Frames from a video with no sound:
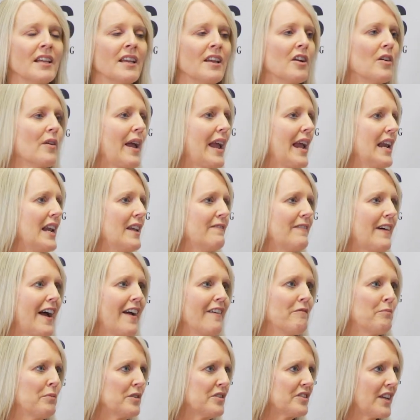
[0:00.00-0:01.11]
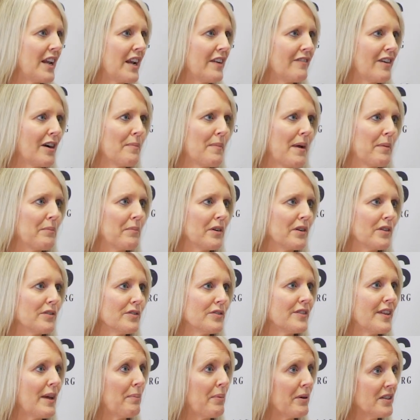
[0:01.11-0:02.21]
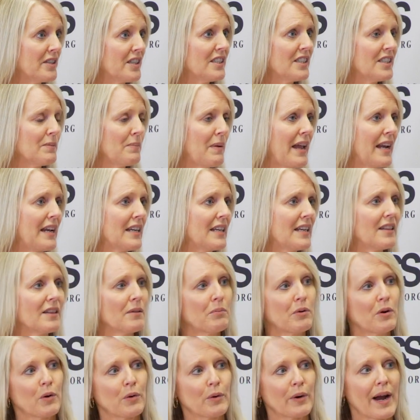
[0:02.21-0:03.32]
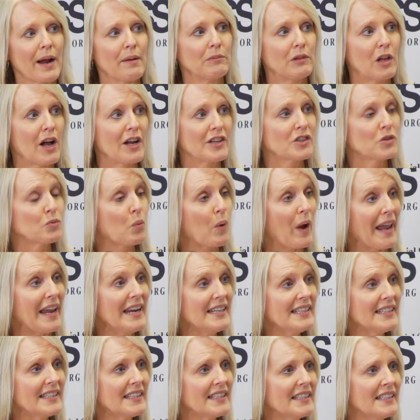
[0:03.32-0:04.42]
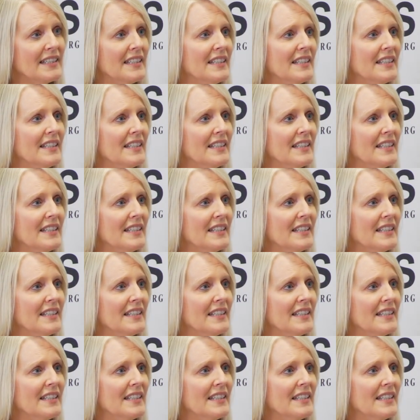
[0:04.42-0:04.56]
85% of our members that participated in the program lost weight.